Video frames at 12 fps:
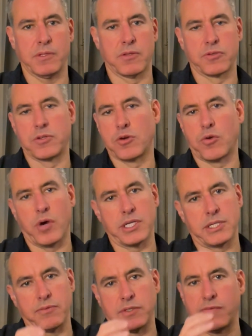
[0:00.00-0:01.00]
there's no
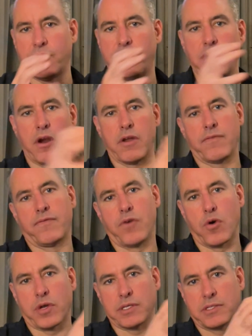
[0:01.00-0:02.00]
question, was very
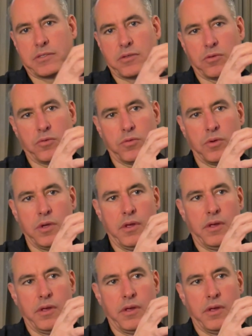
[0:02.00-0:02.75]
focused to,